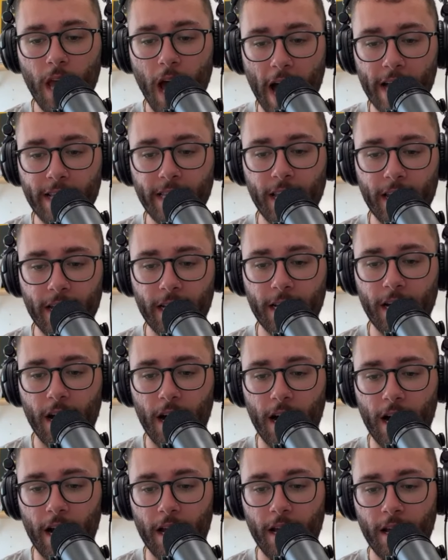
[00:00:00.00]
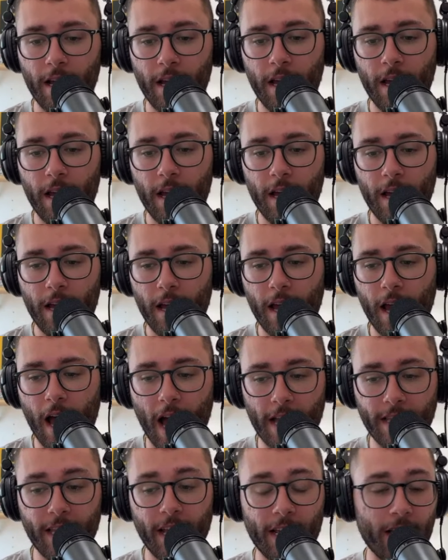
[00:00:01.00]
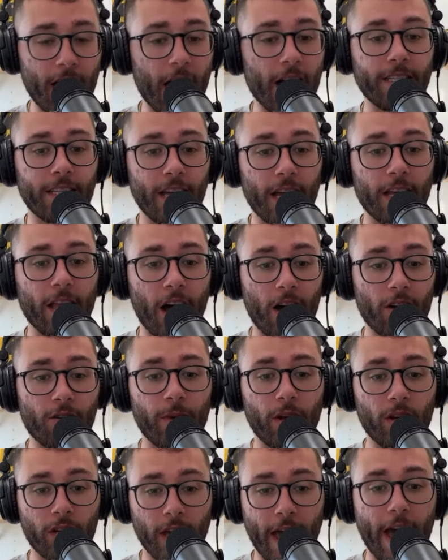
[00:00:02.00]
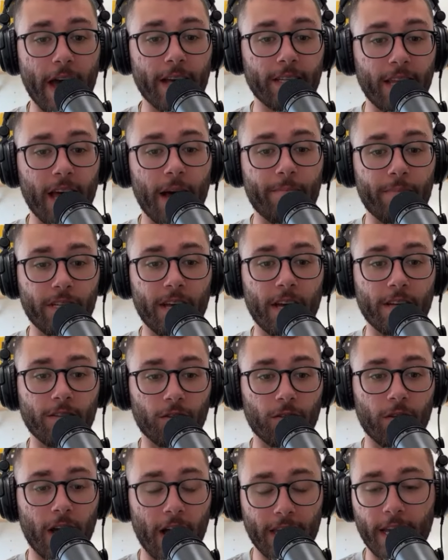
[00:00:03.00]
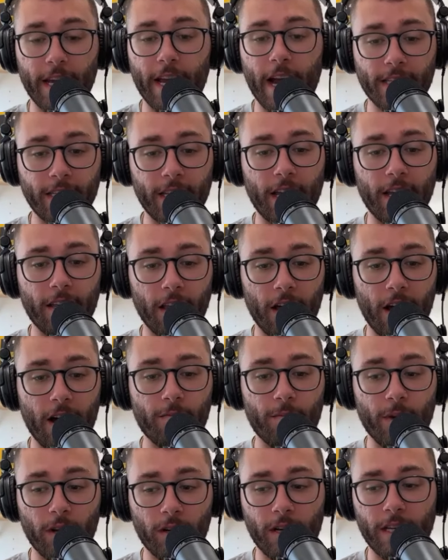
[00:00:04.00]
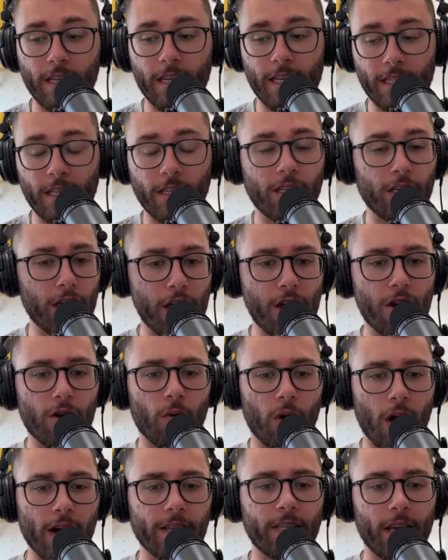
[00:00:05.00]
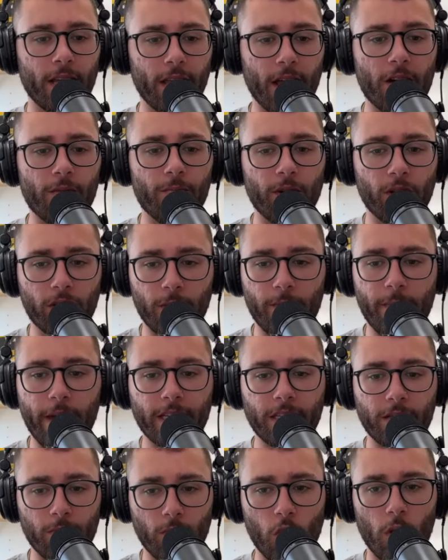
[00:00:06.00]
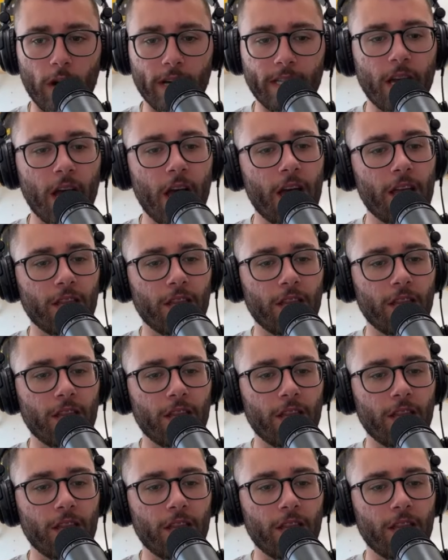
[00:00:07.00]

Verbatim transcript: I think uh, I think Isaiahh Loudermilk has that potential. I think Isaiahh Loudermilk. This is a year where Isaiahh Loudermilk can make some noise.